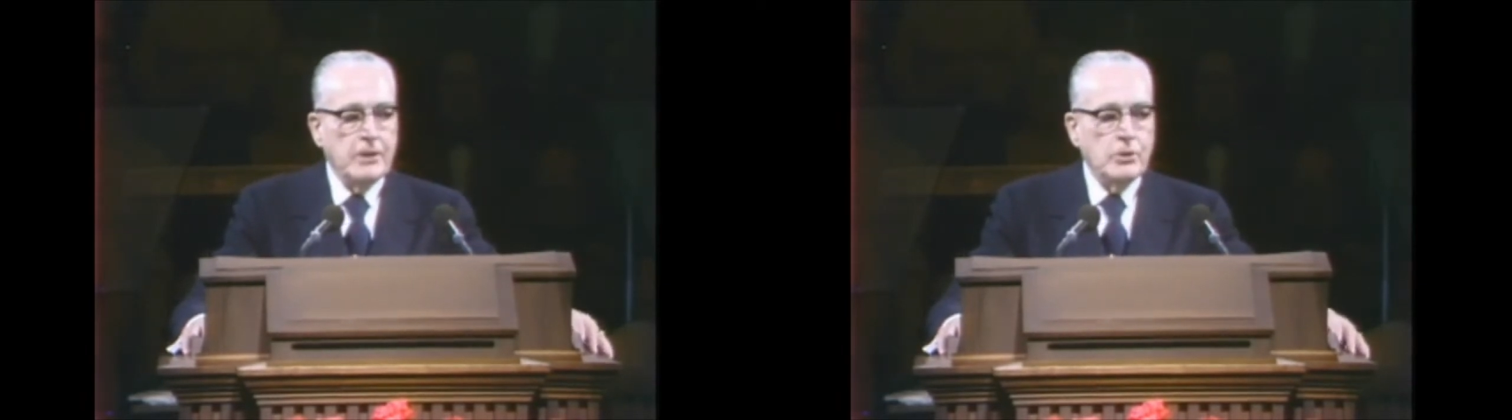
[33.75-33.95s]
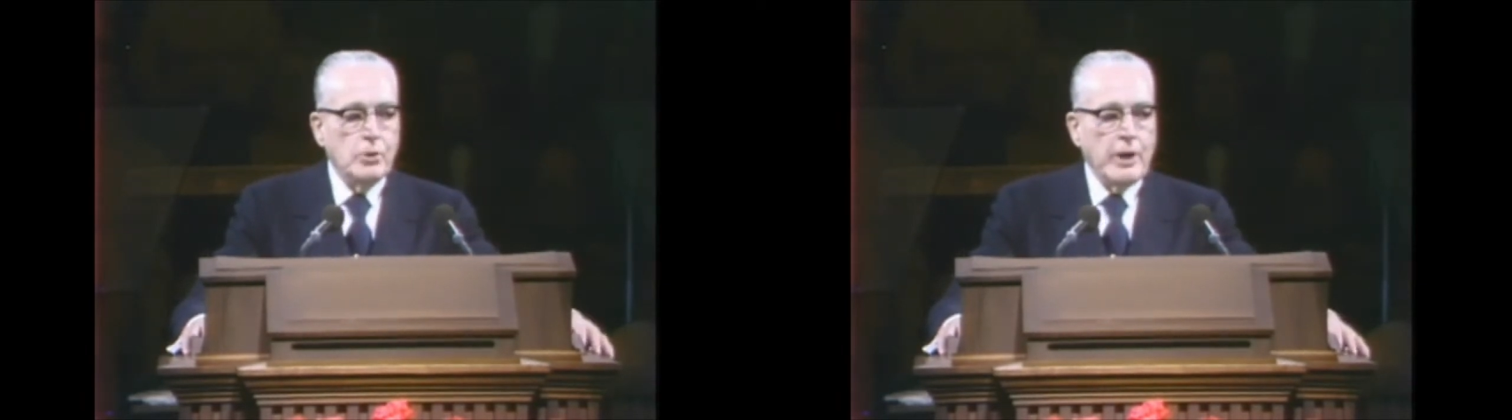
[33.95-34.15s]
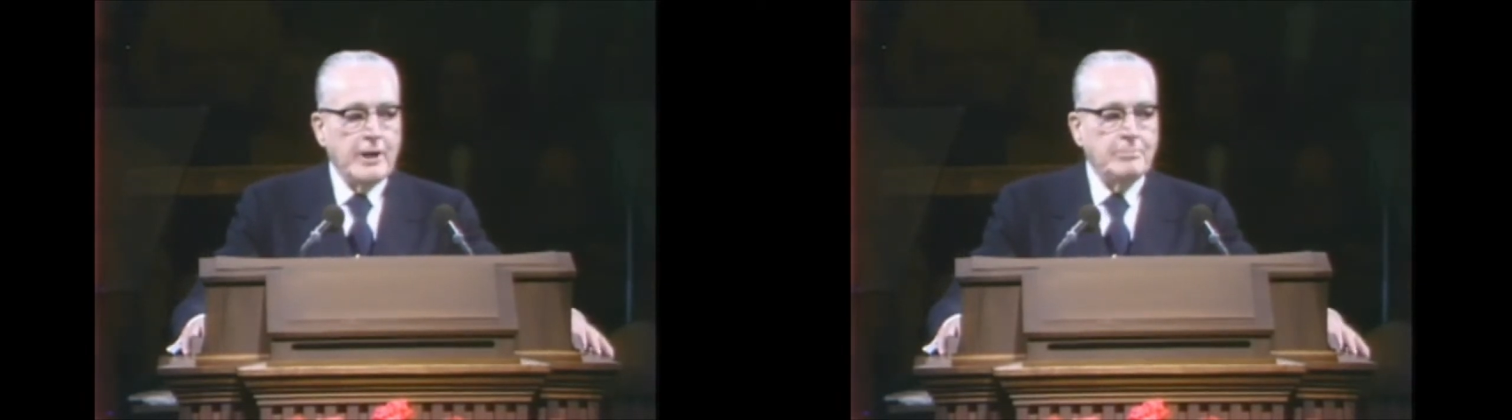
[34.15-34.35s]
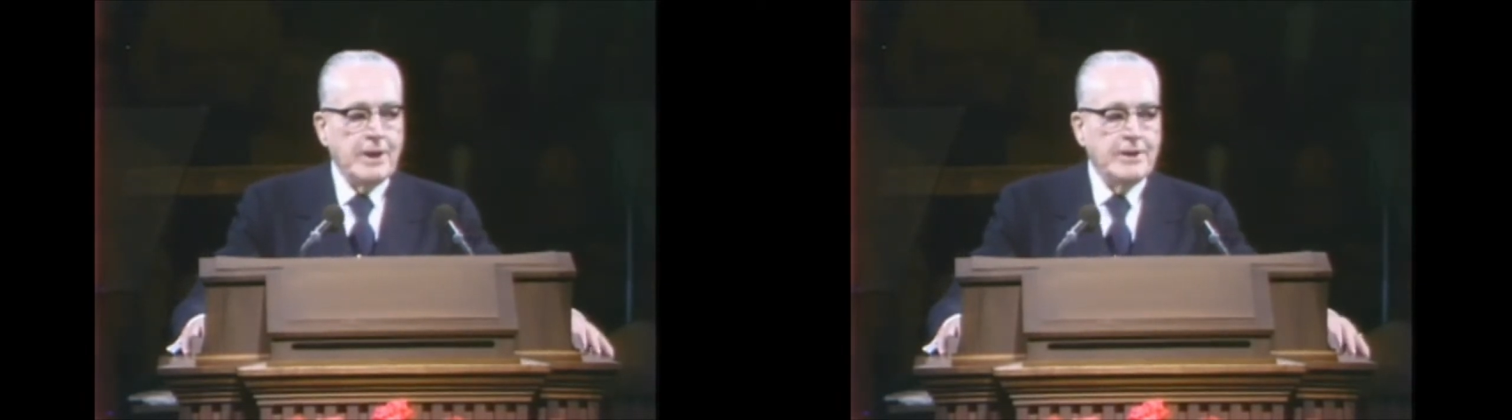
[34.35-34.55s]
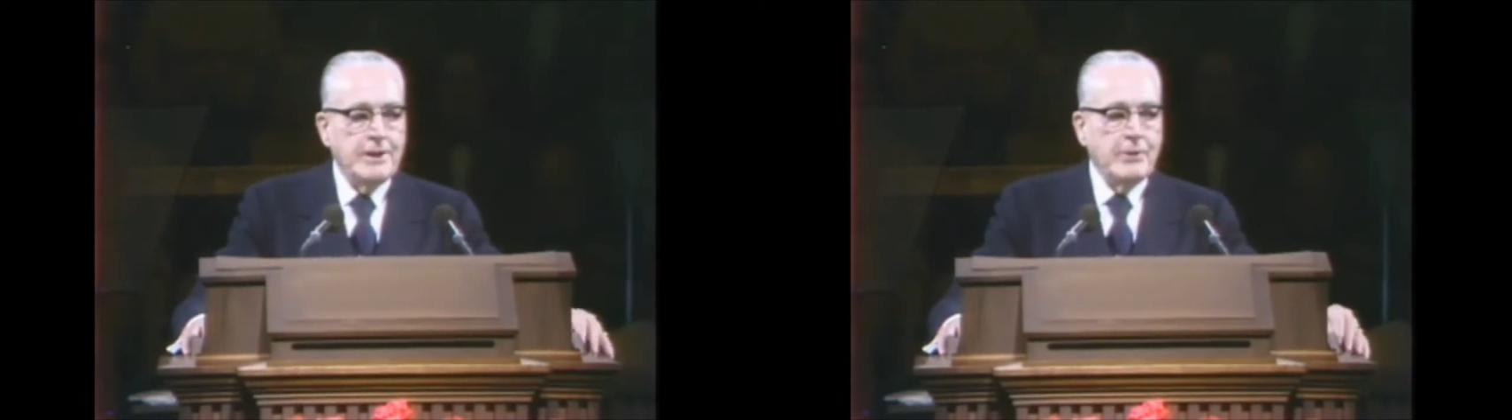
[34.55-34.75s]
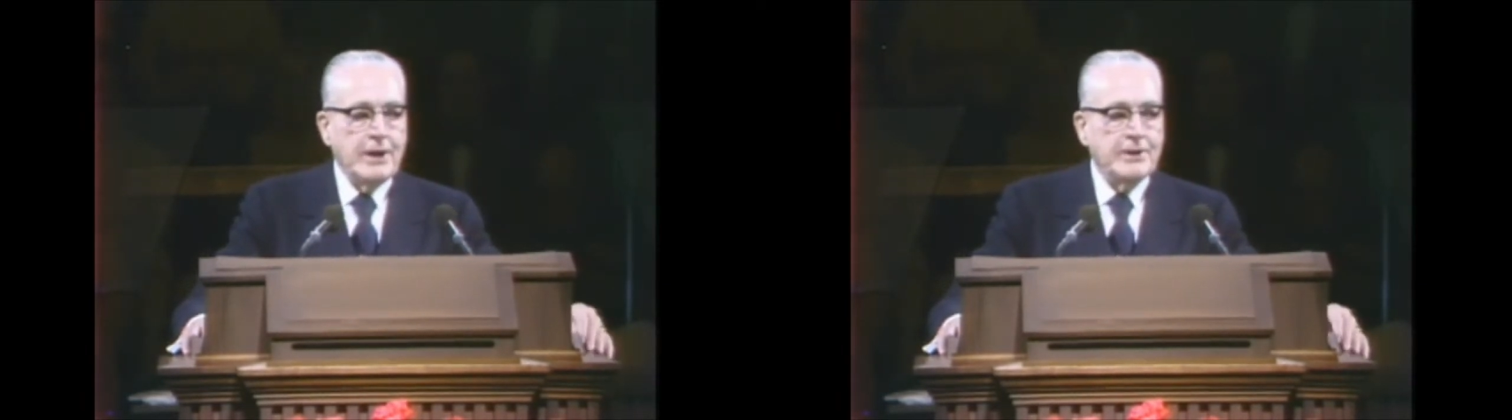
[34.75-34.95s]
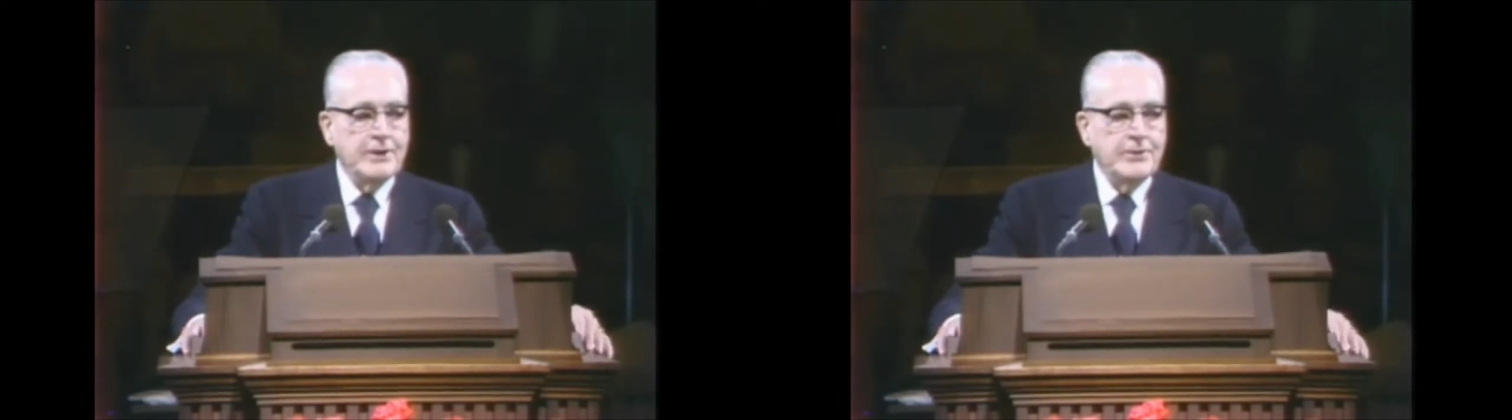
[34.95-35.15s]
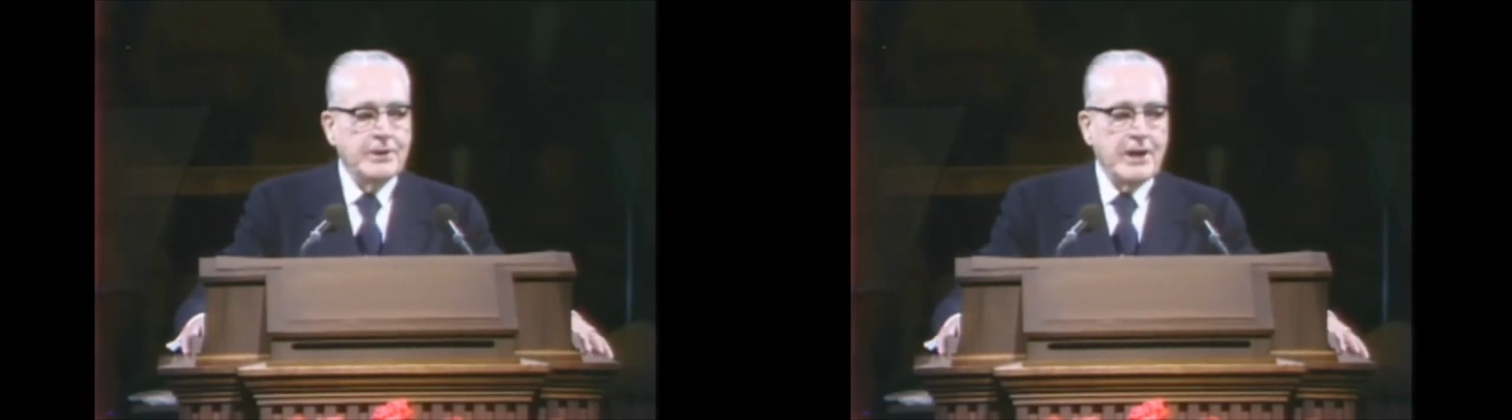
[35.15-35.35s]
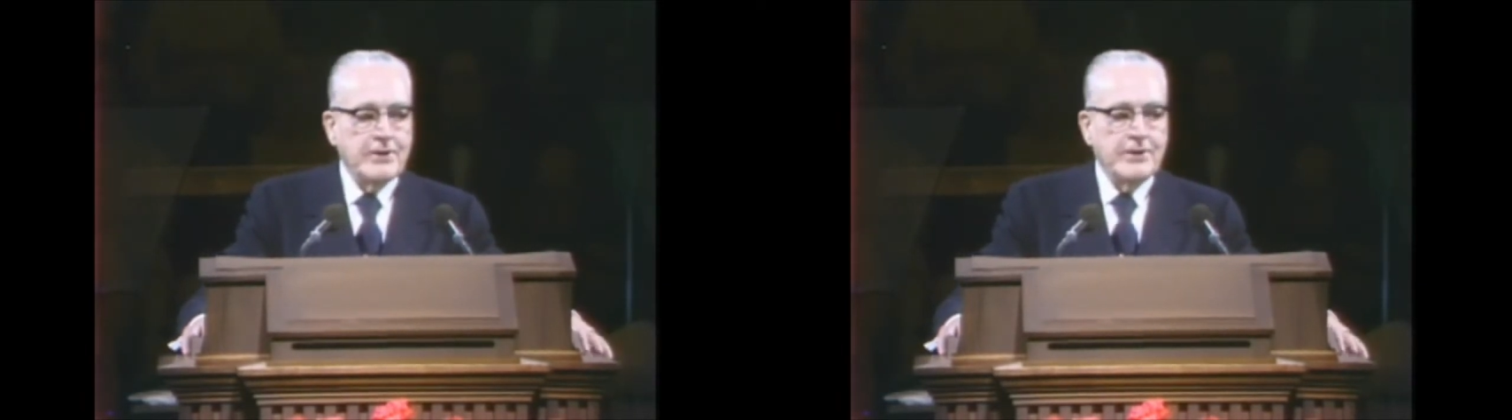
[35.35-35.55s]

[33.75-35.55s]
who had been directed to gather